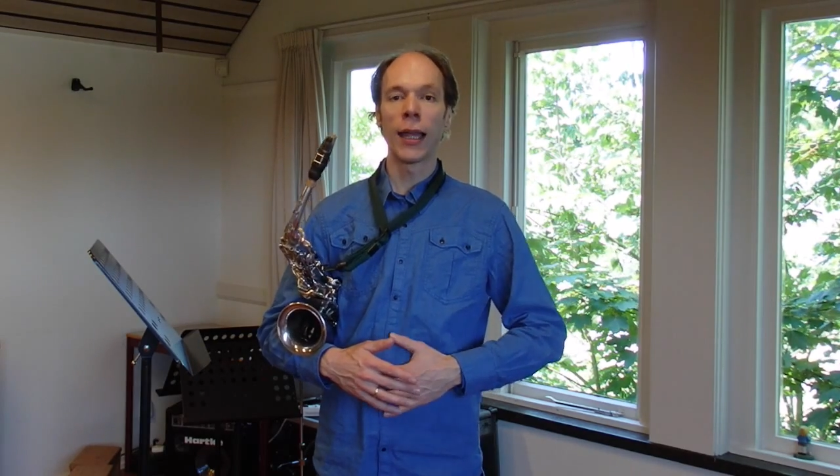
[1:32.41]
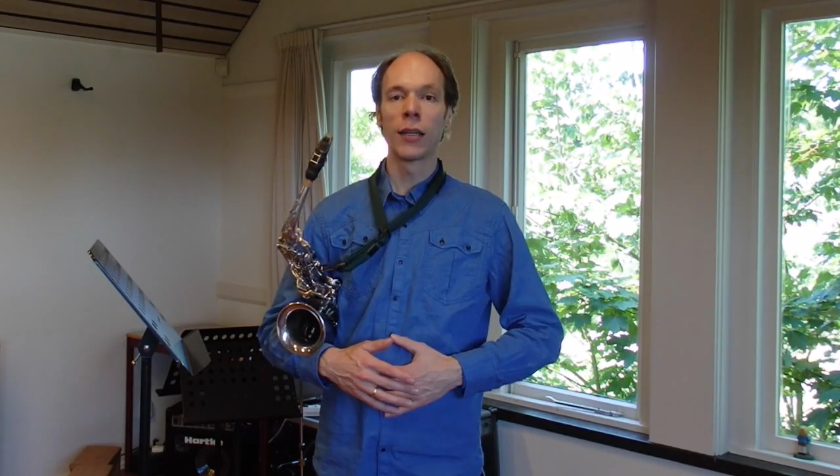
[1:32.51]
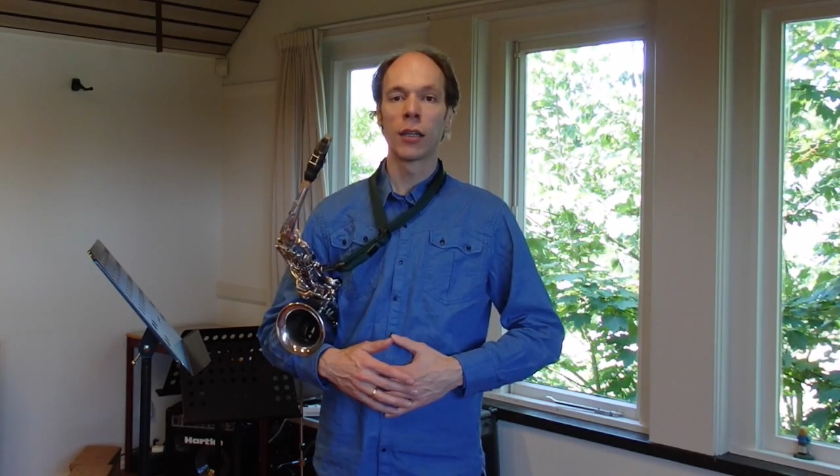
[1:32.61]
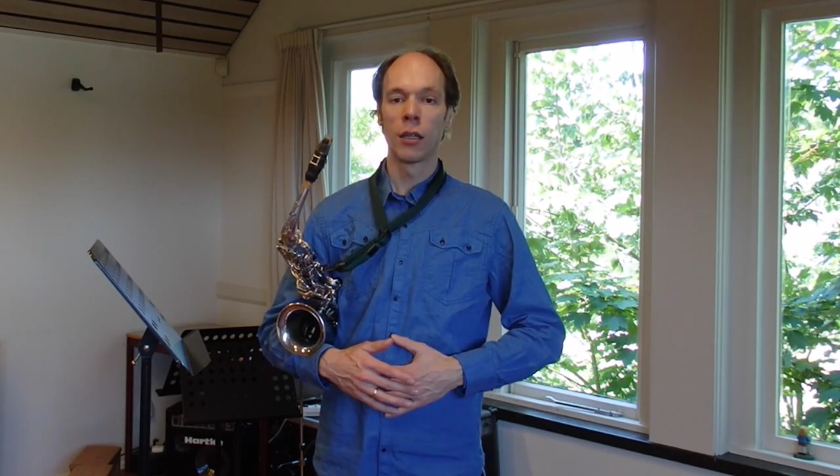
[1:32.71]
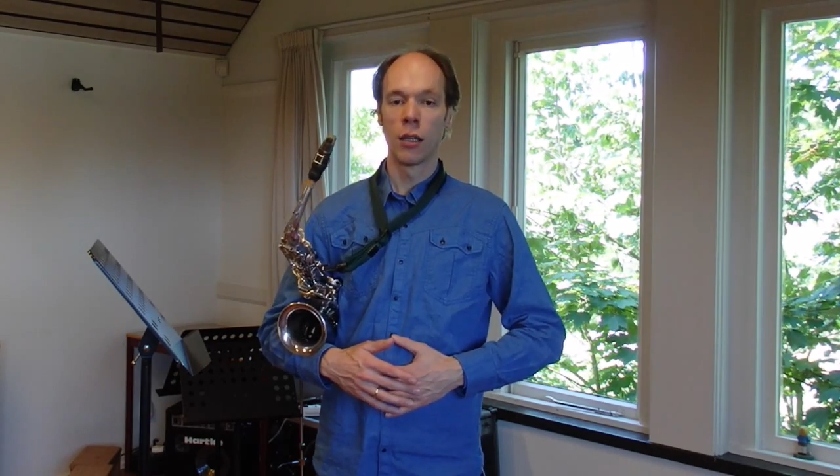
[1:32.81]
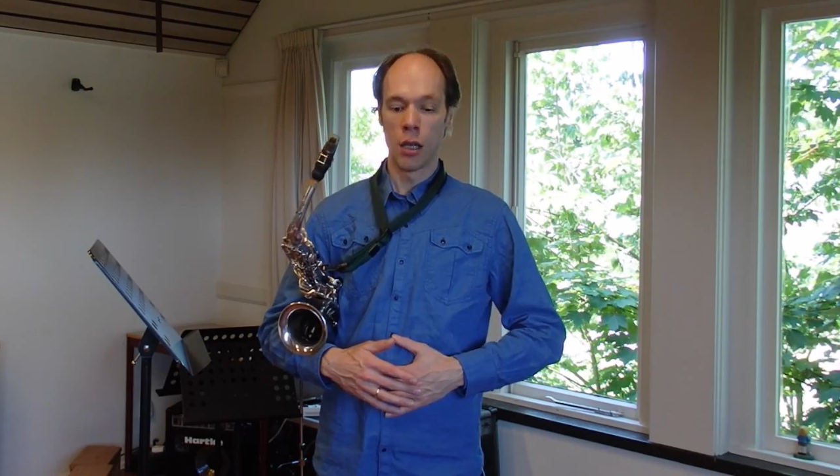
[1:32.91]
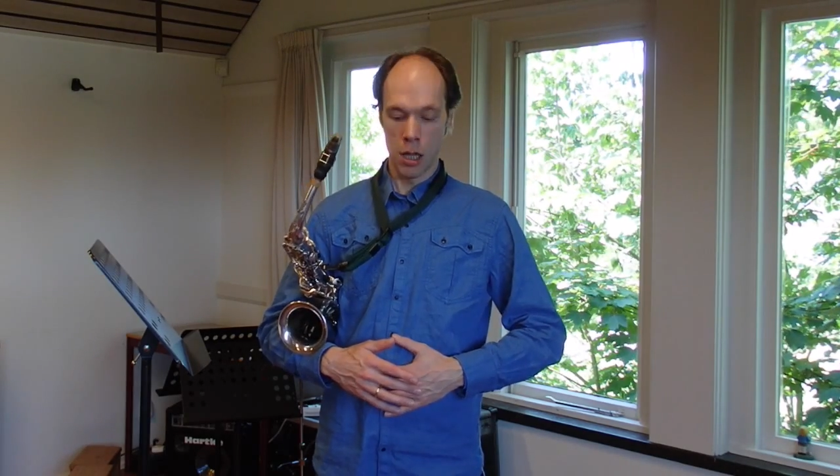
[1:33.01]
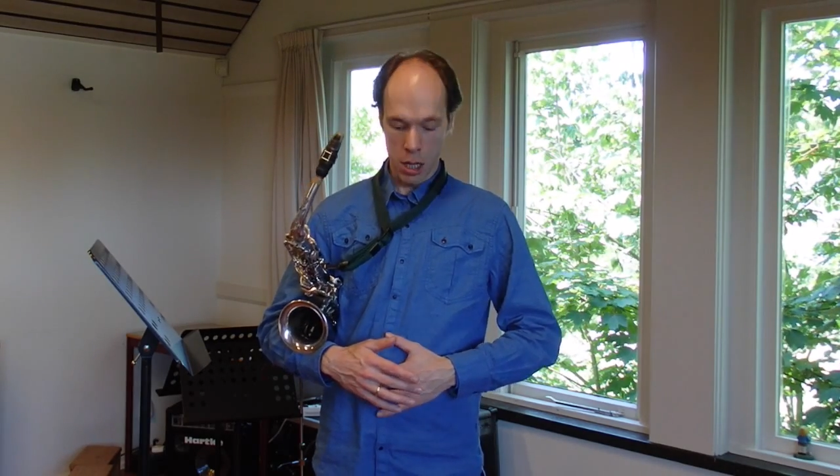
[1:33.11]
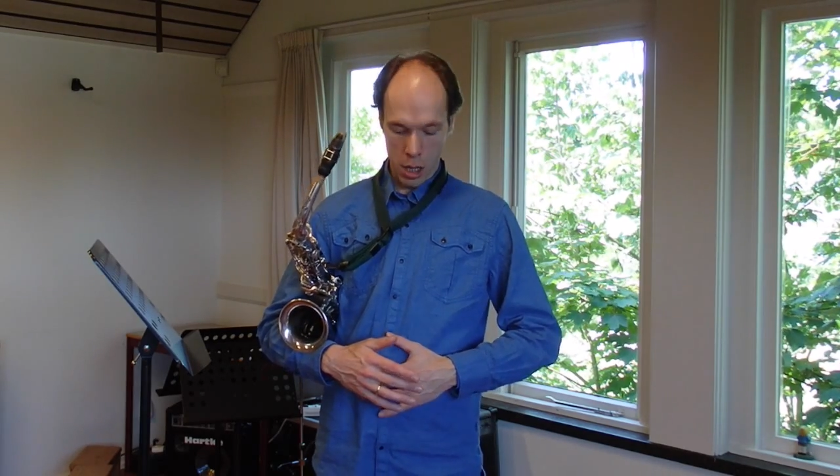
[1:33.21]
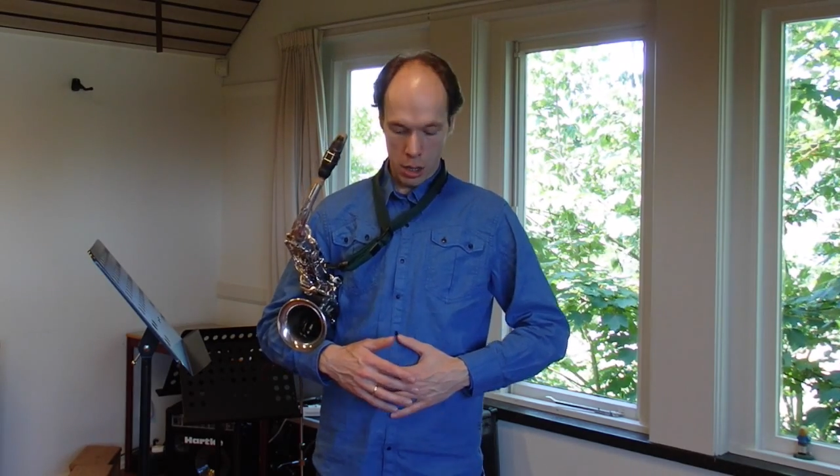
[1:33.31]
hand
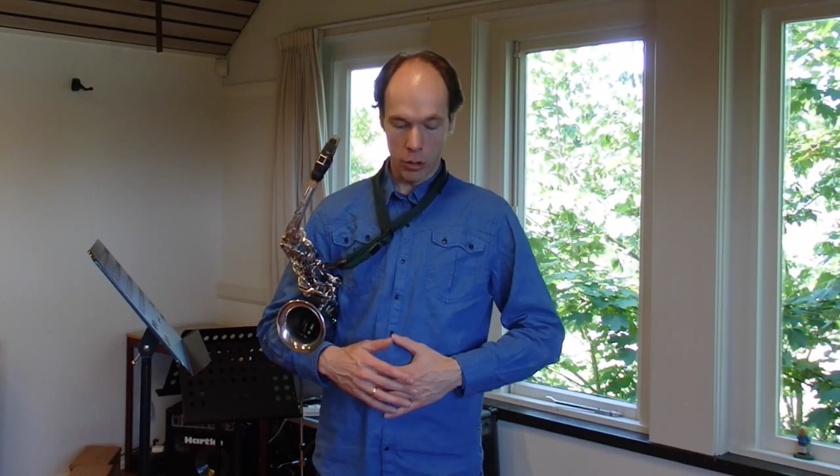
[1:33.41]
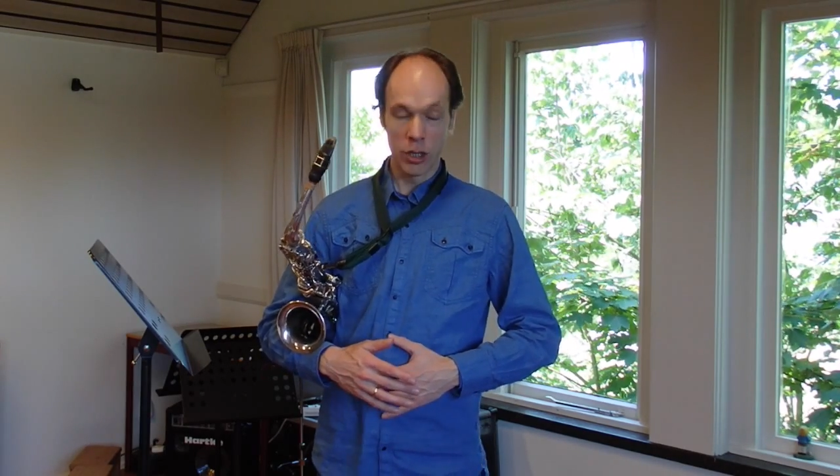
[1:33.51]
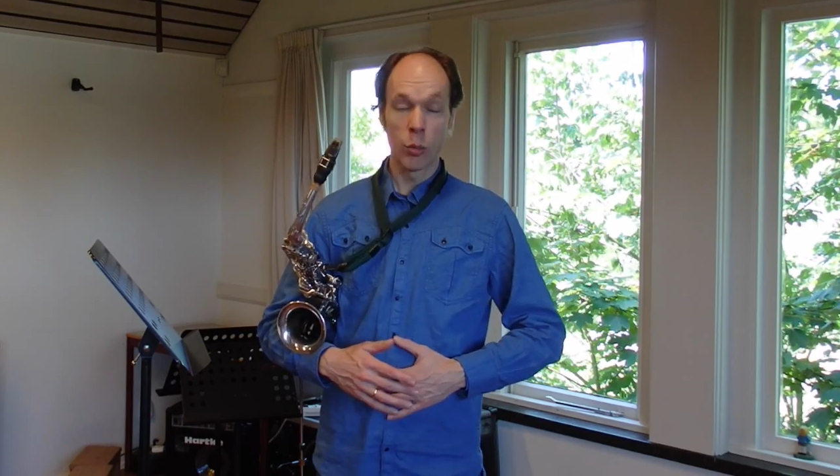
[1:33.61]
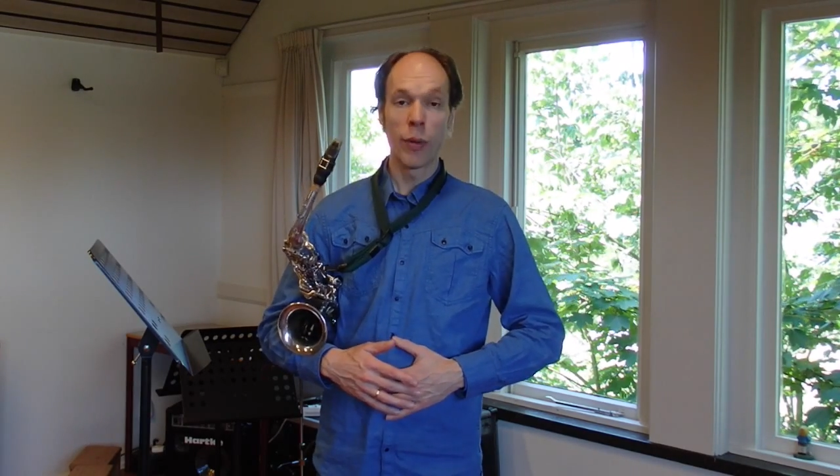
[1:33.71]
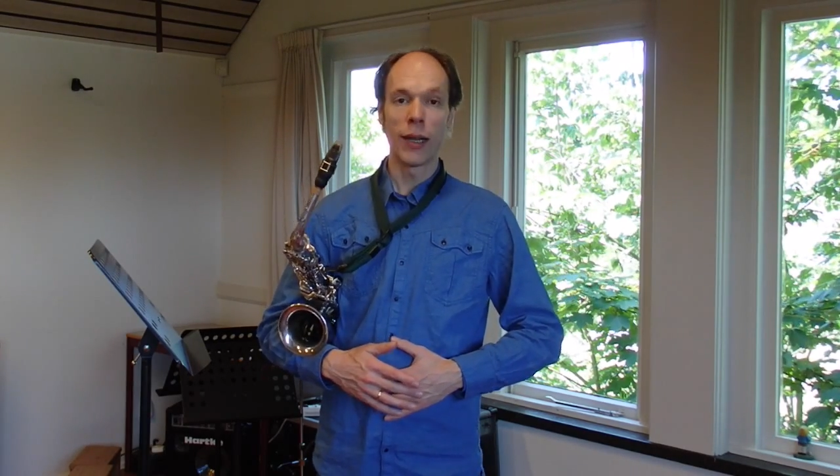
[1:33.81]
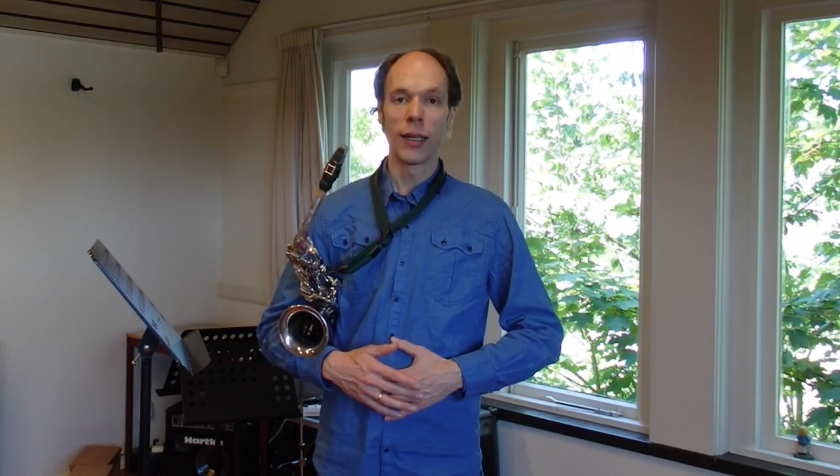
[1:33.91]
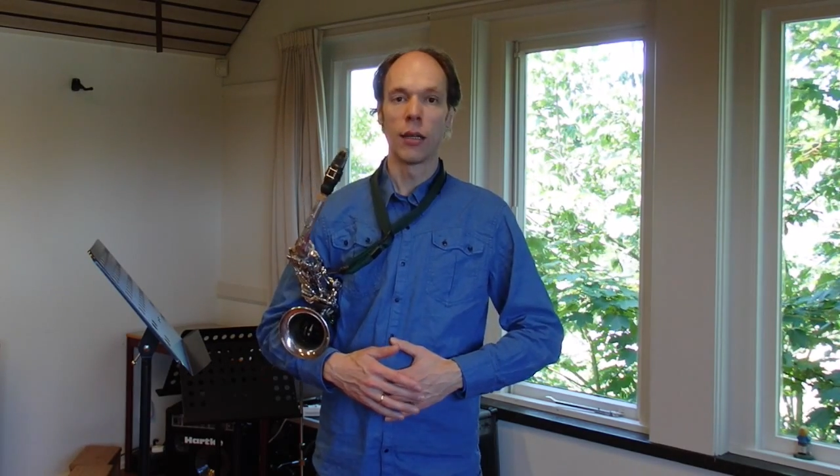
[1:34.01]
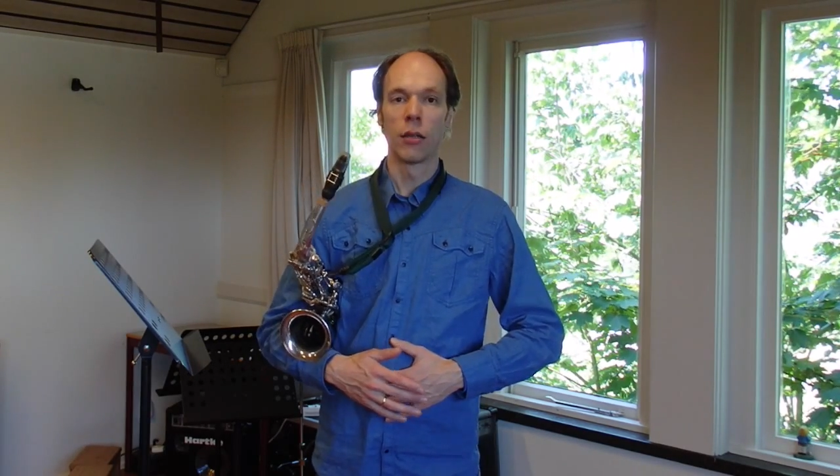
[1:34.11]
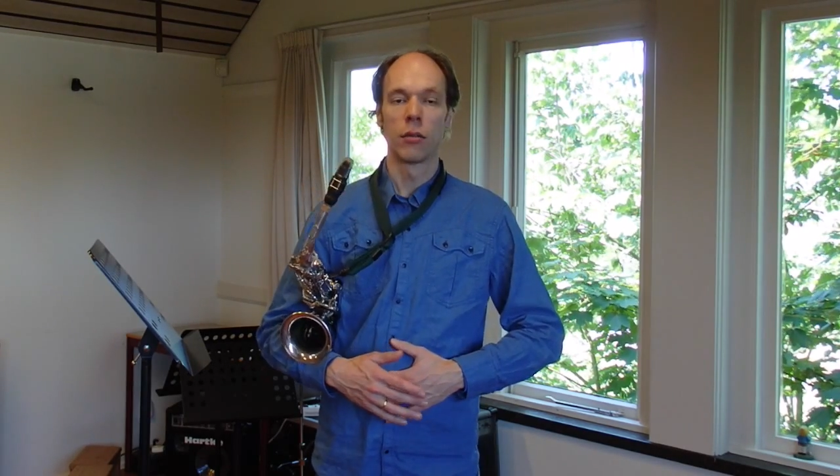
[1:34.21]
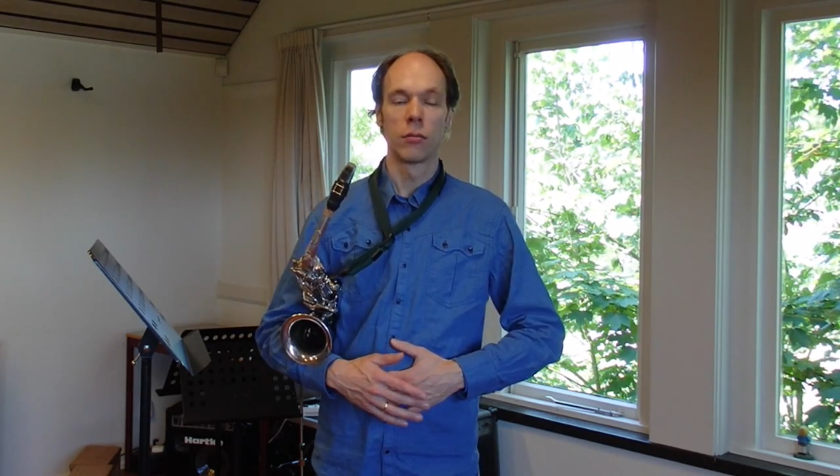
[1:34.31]
on your belly.